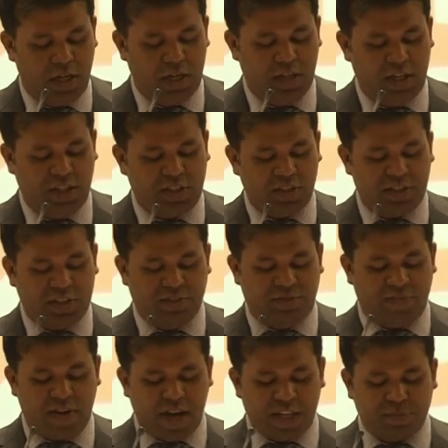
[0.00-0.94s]
it is
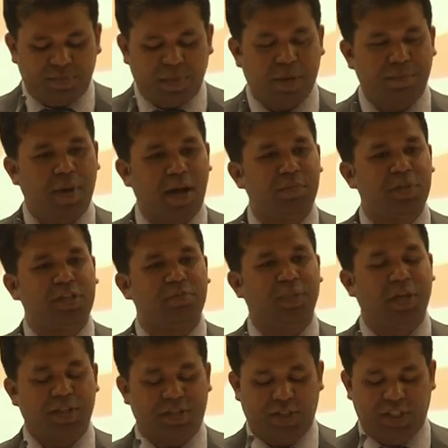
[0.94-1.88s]
devised by Burmese
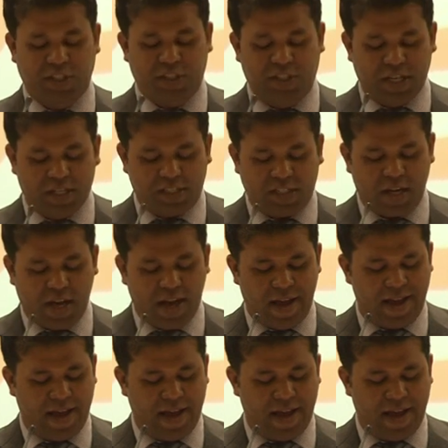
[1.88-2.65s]
military junta